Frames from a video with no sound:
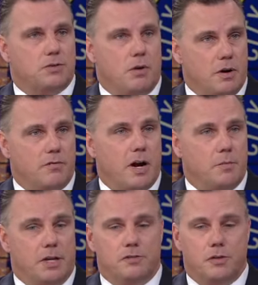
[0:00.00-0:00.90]
to our
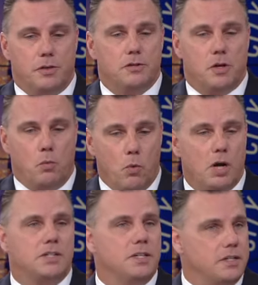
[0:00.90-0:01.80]
environment. So there's a
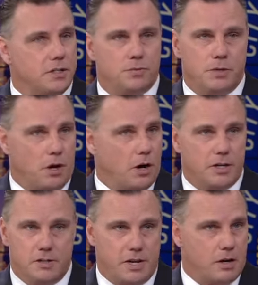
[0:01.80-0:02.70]
wanton
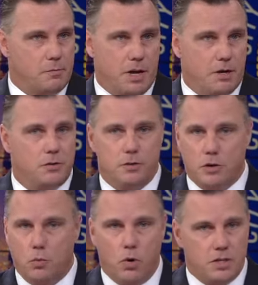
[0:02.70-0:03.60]
disregard in Sacramento. There's
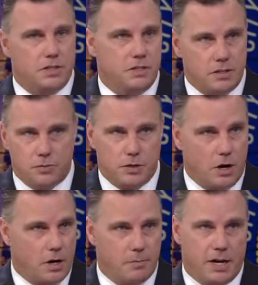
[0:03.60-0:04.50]
a wanton
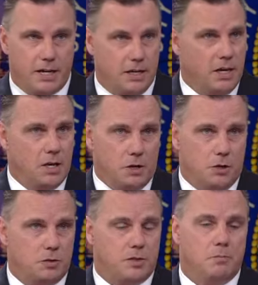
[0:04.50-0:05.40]
disregard by
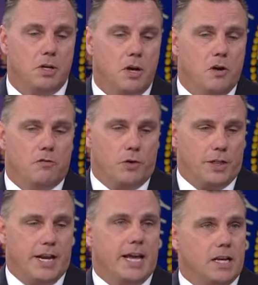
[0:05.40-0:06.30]
Newsom for
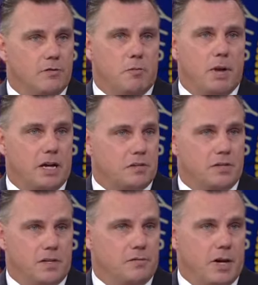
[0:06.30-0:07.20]
the negative impacts on
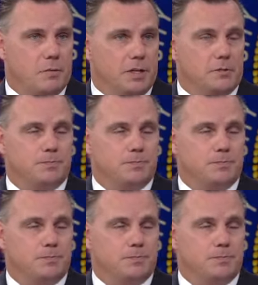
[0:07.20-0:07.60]
the environment.